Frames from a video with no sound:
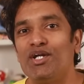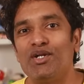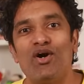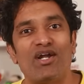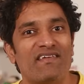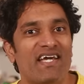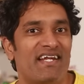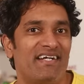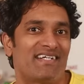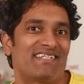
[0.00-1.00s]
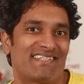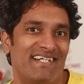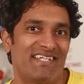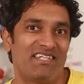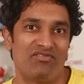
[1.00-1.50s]
nor they're
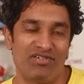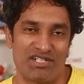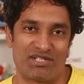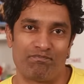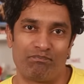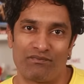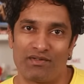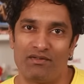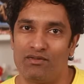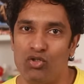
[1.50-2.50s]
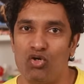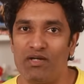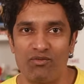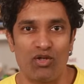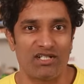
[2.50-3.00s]
interested in the fish. No
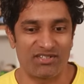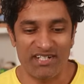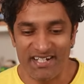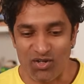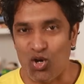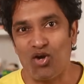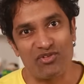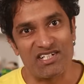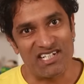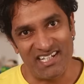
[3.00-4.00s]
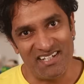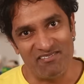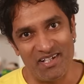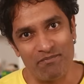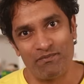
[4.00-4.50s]
one wants to eat raw fish
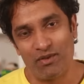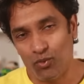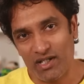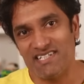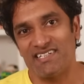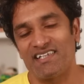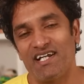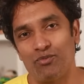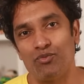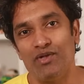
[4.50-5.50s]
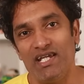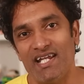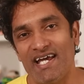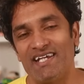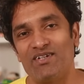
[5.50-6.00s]
anyway. What is it that we
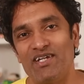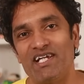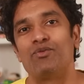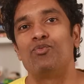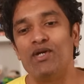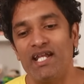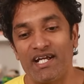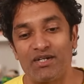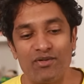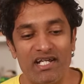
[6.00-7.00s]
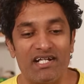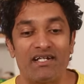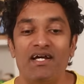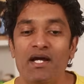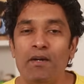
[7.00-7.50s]
like to eat? We like to eat